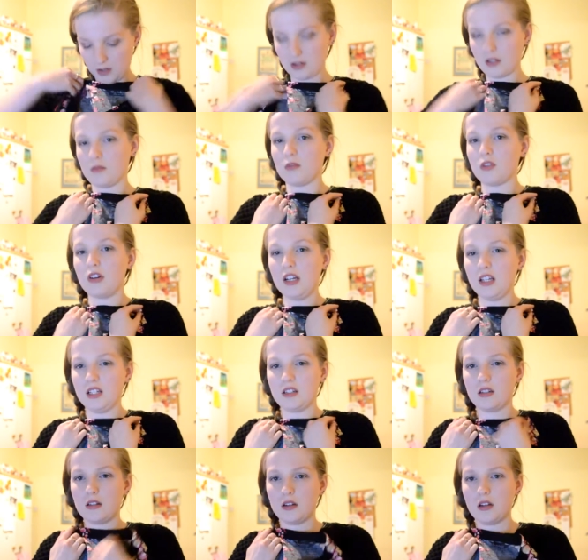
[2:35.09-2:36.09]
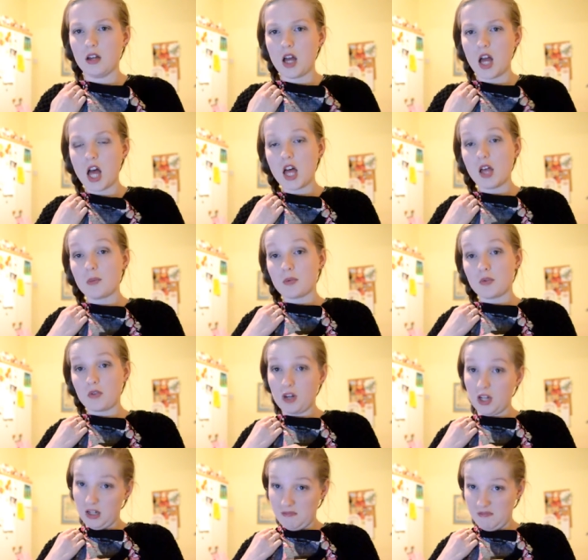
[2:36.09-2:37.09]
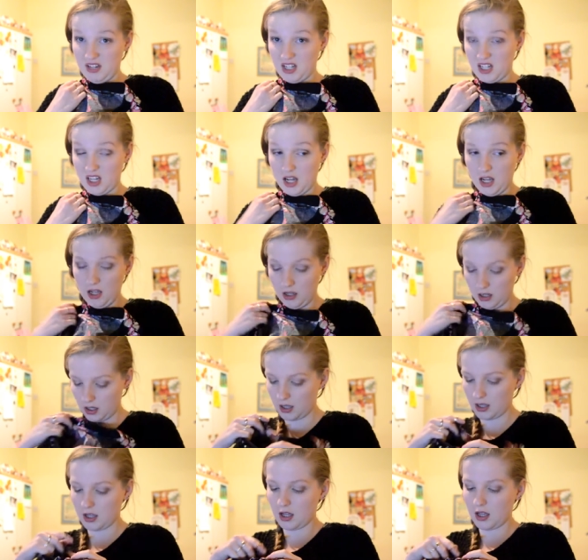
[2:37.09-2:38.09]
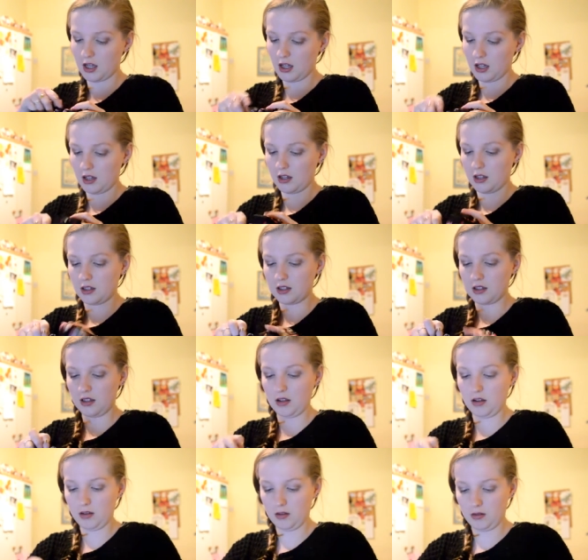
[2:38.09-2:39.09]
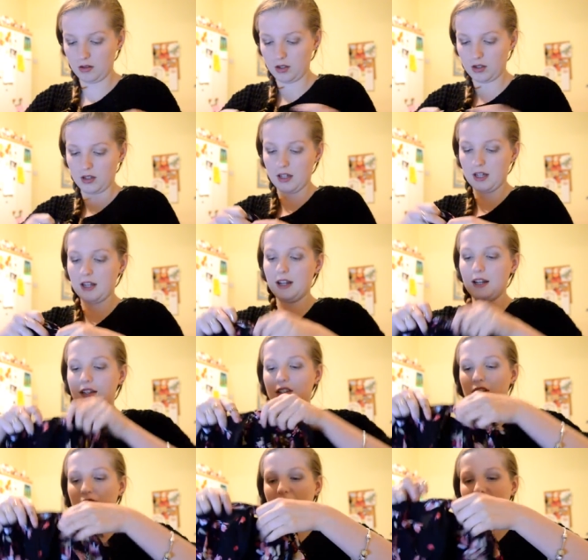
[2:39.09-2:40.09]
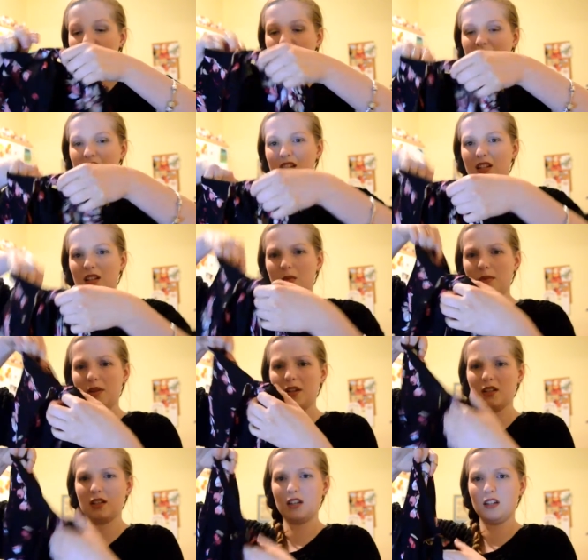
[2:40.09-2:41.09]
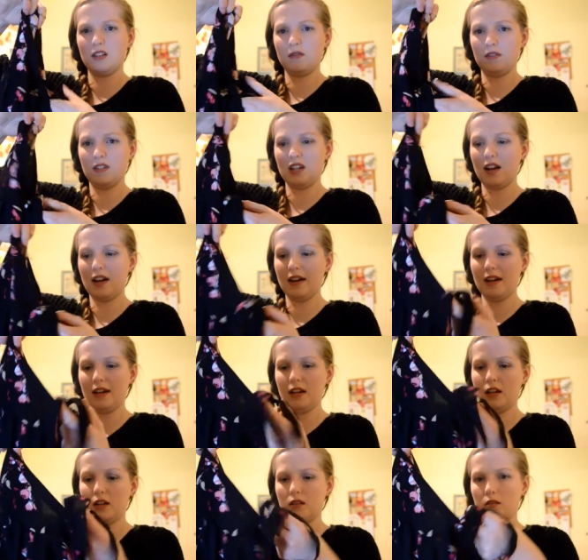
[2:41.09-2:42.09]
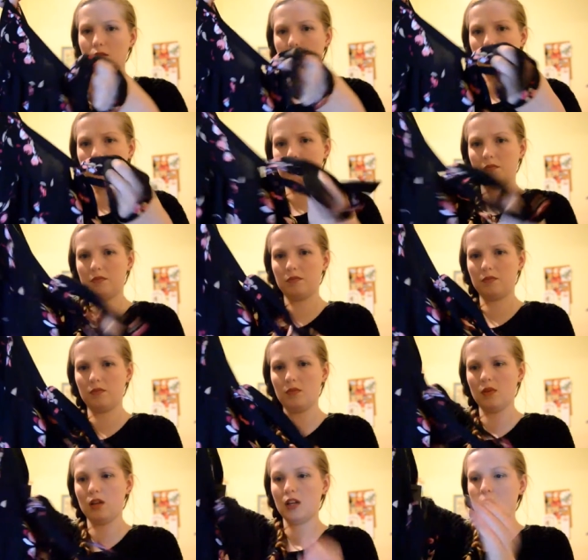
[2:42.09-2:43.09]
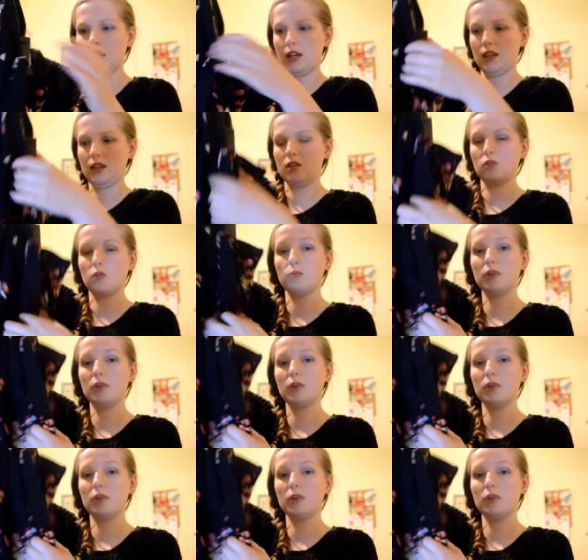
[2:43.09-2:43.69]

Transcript: because um, I'm trying to upgrade my style so and I just liked this little bit, it's kind of tie and then it's all